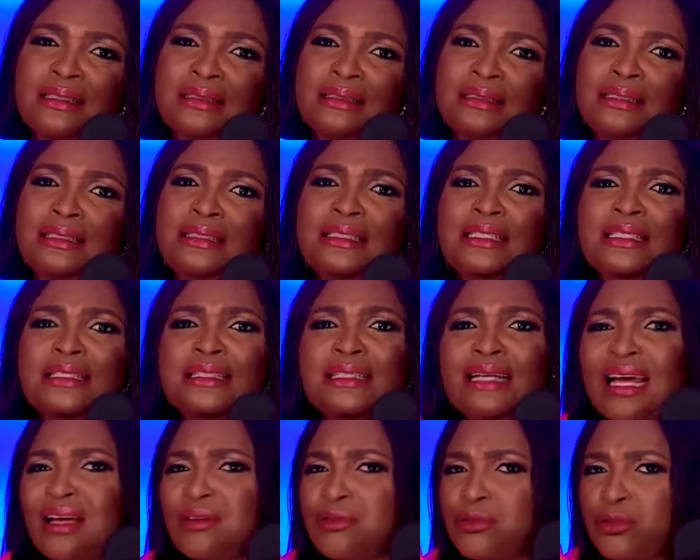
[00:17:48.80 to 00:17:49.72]
Did he
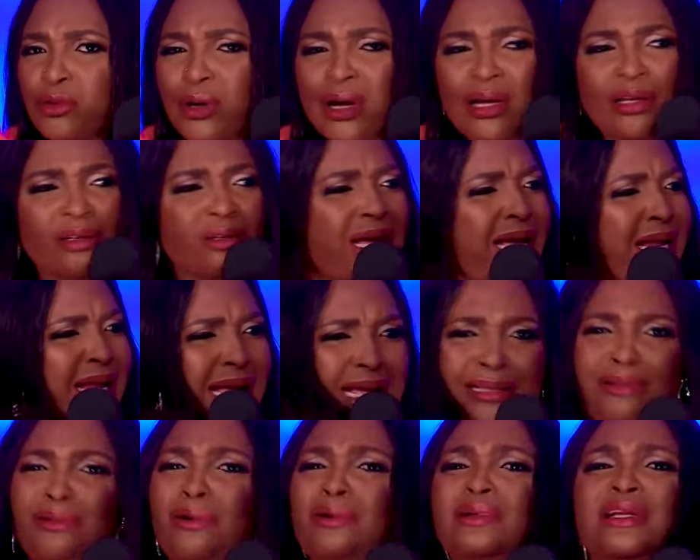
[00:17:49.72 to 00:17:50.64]
drive you? And you, I
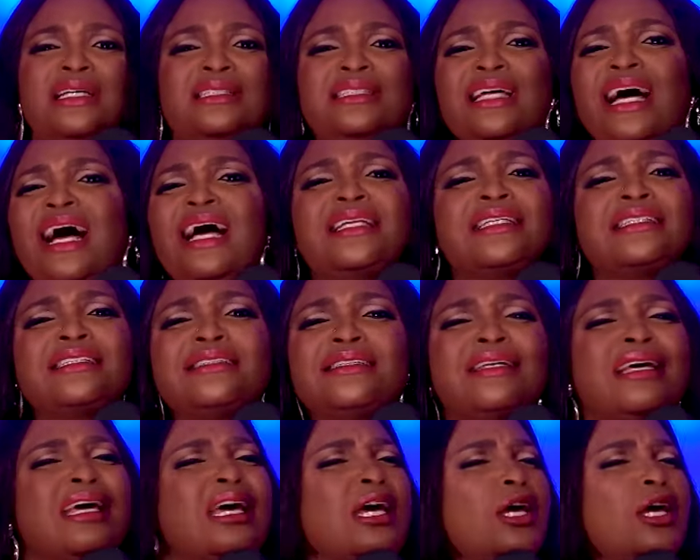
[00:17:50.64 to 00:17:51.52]
don't understand. How did he?